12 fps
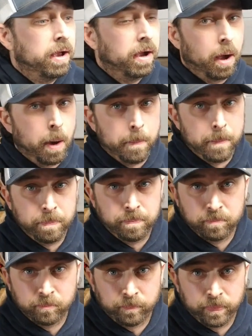
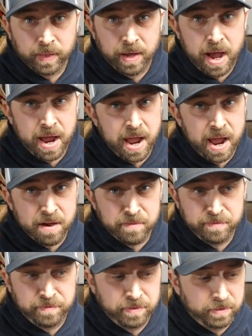I
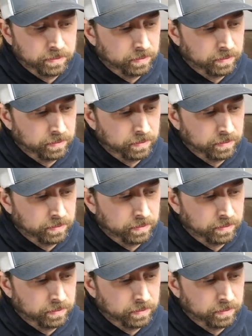have